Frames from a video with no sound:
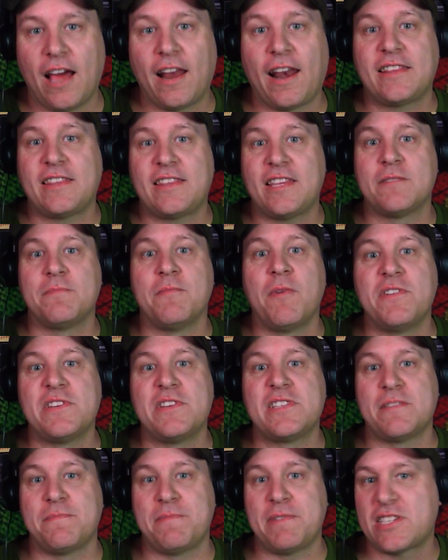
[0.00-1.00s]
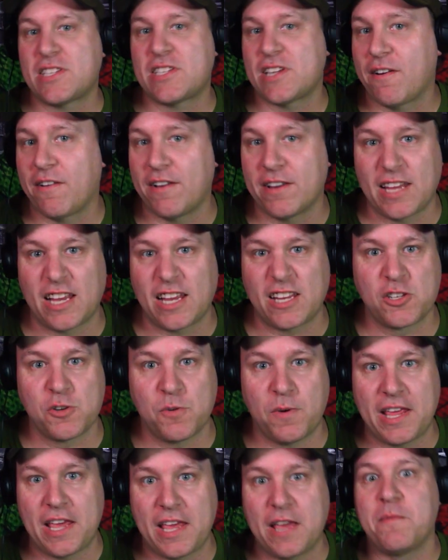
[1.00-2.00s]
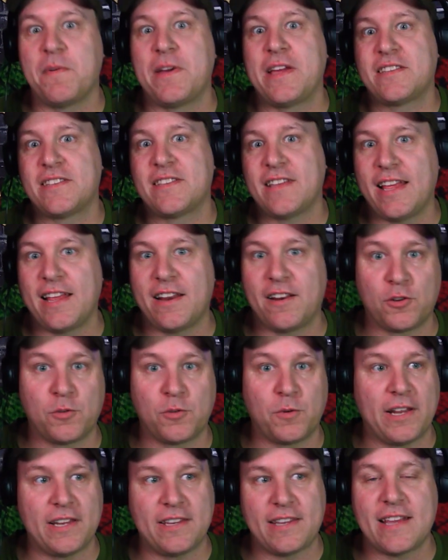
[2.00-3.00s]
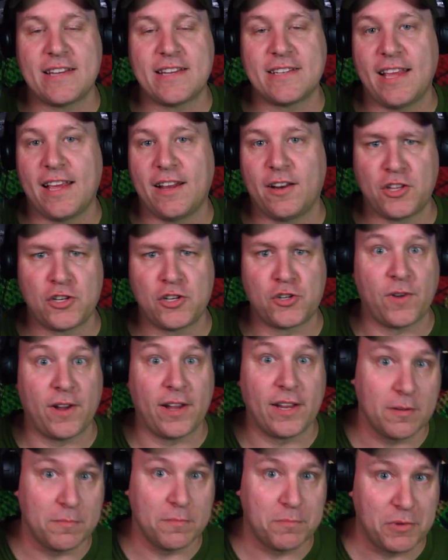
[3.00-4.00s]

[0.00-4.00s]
I like these movies to be serious, like 28 weeks later, 20 days later, The Train to